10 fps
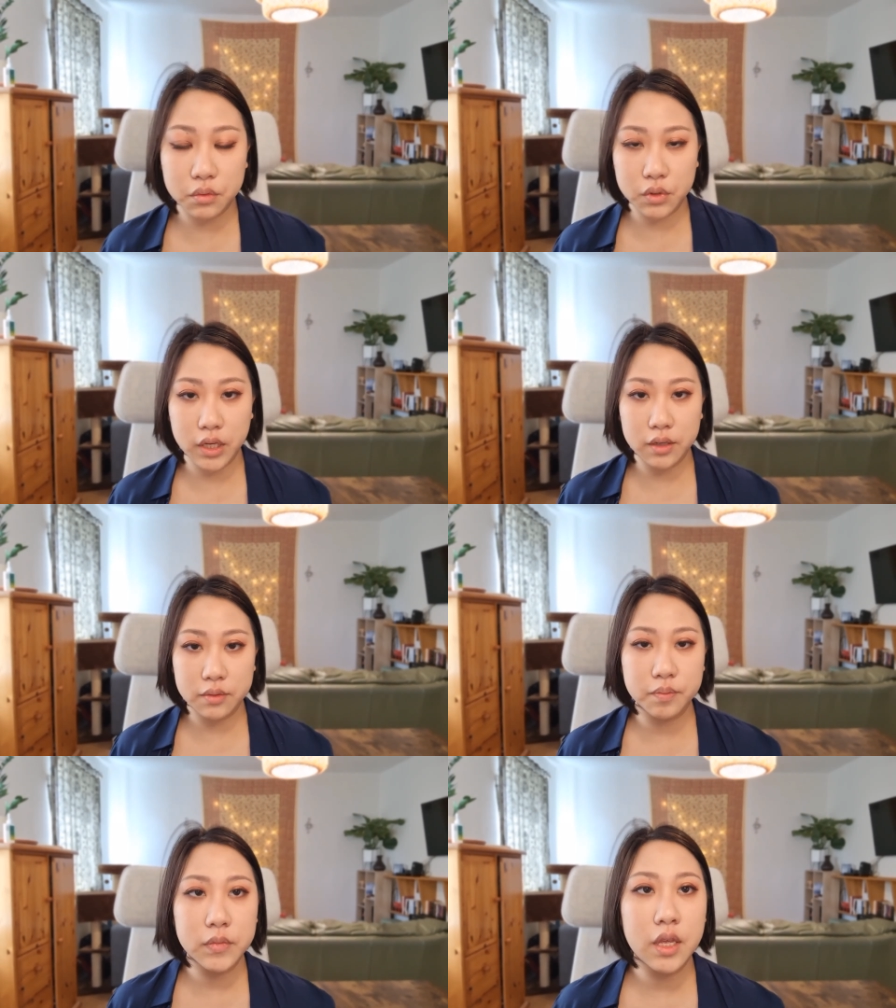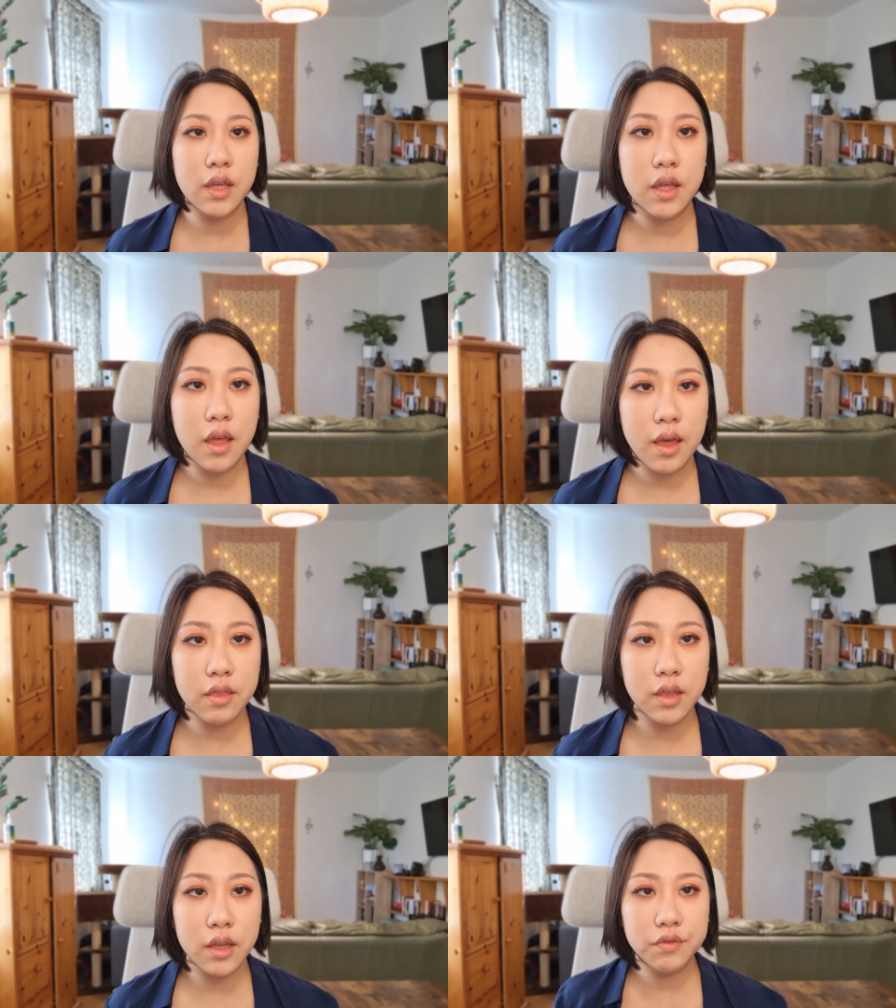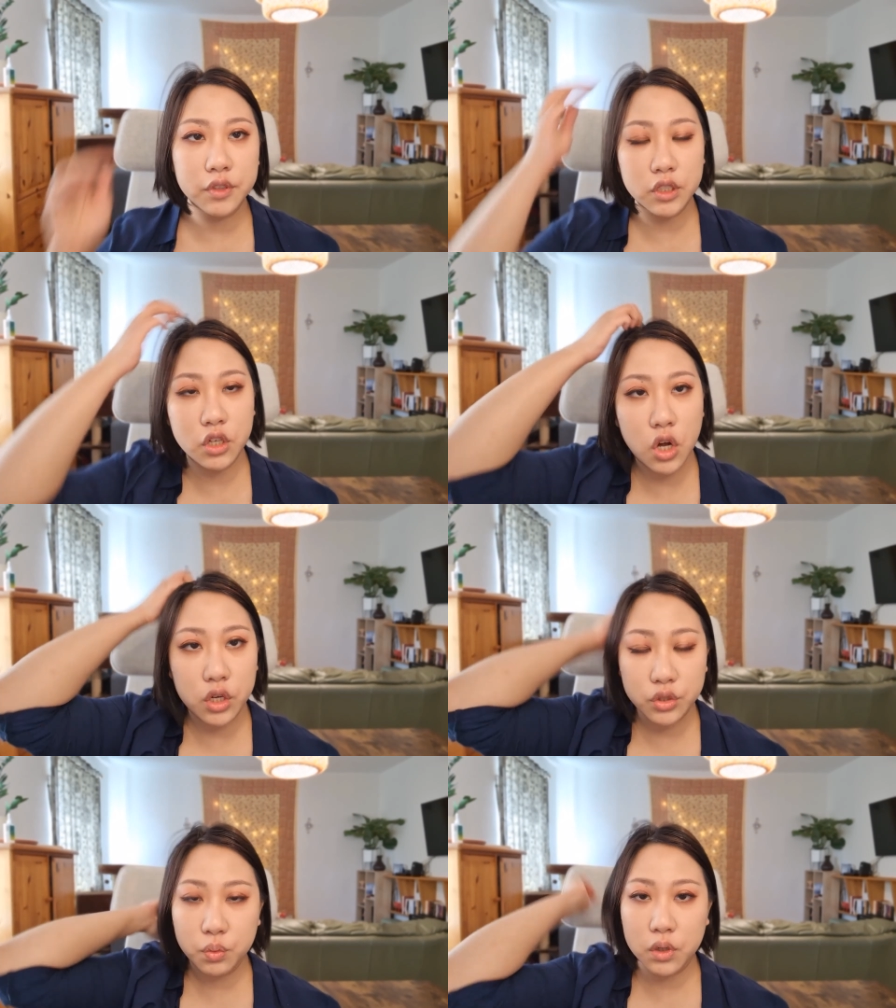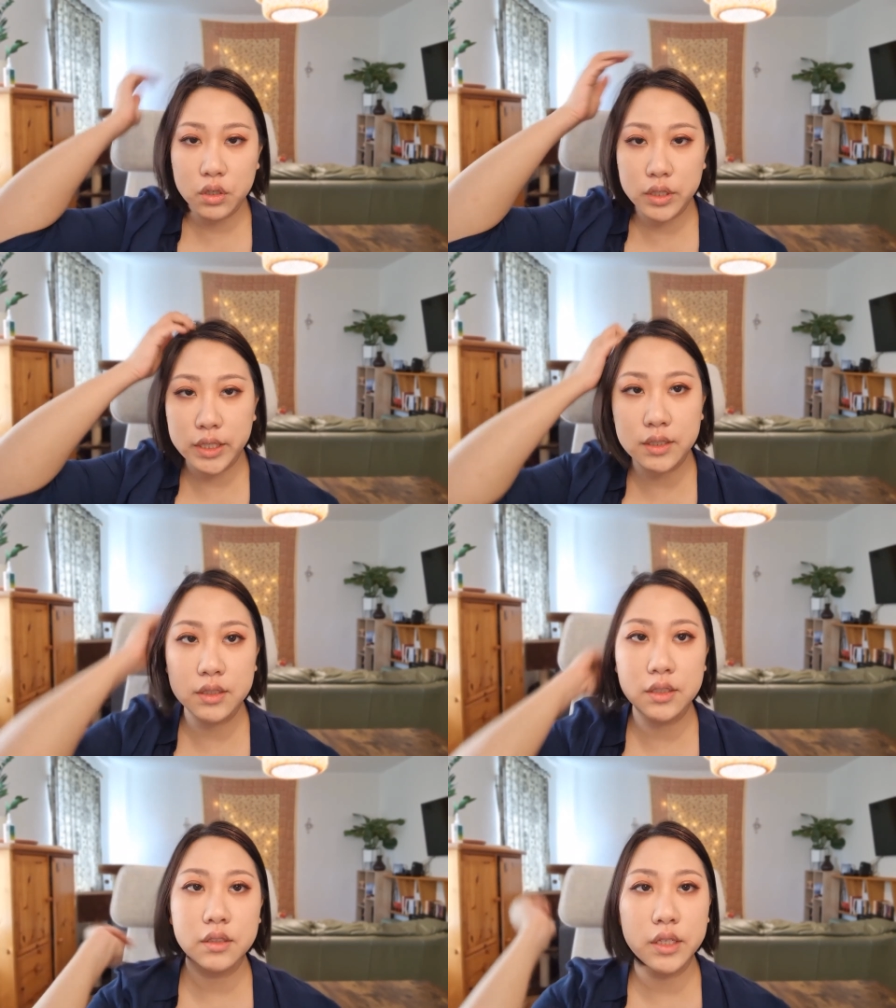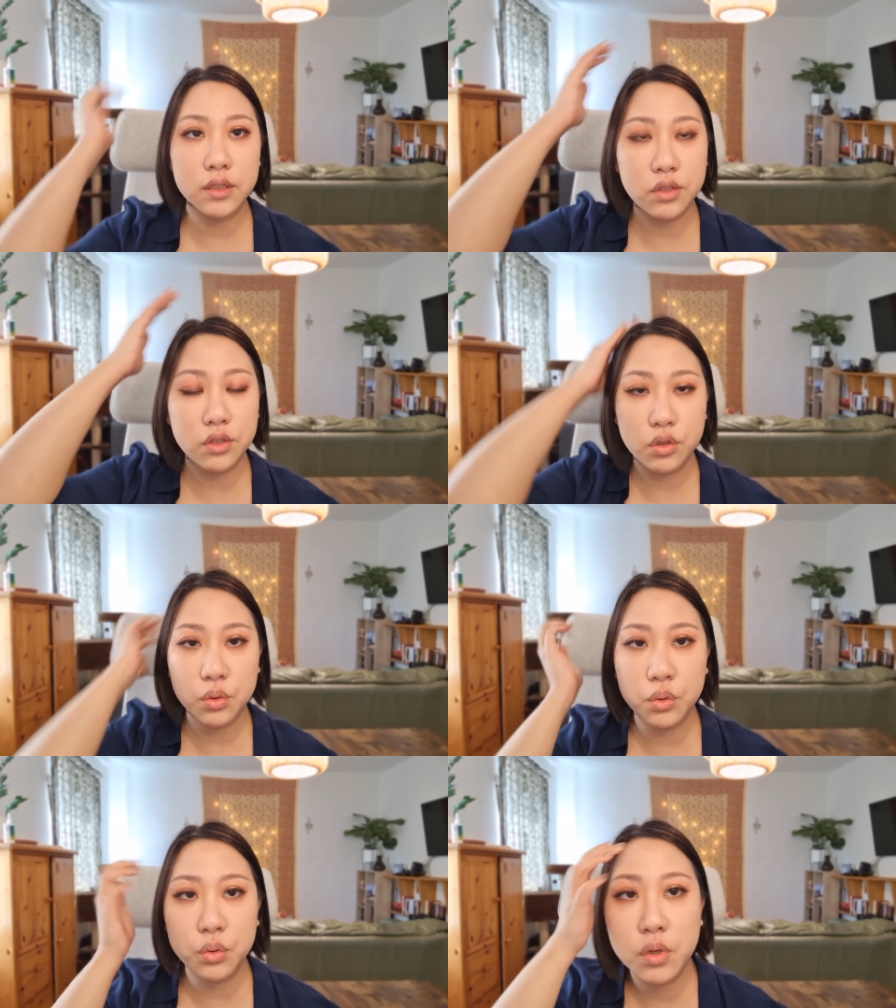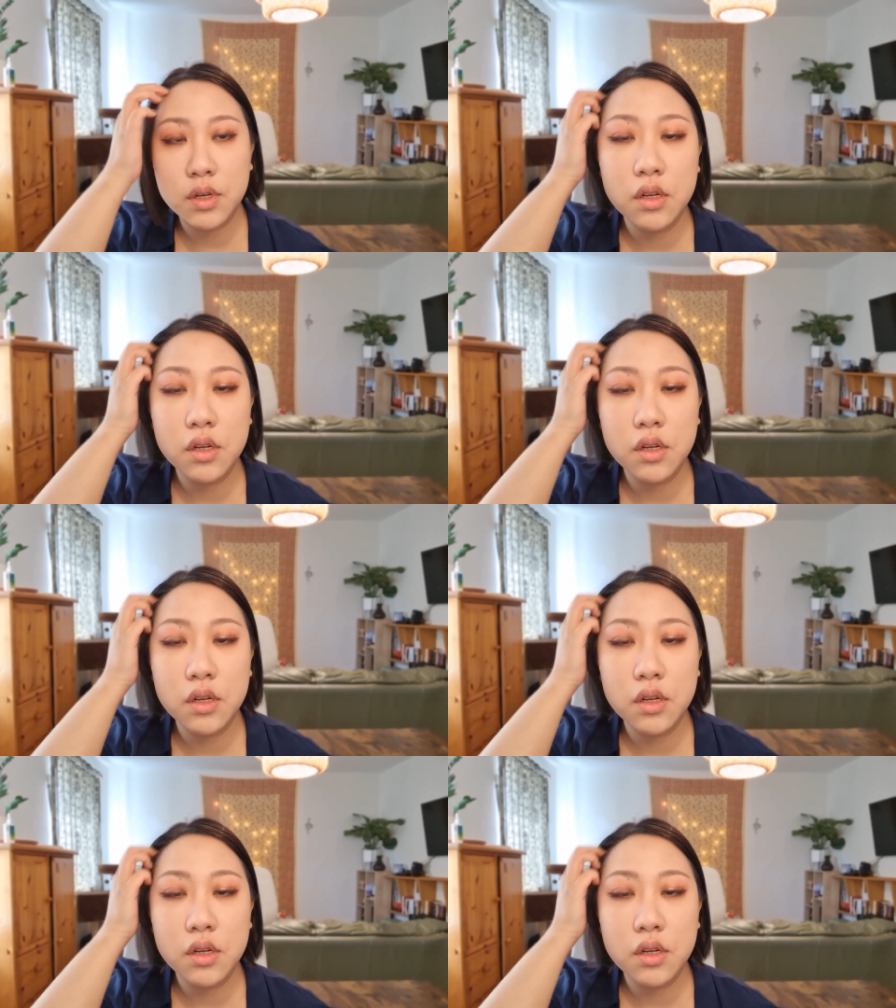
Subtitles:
Okay, and then for the contouring, let's do,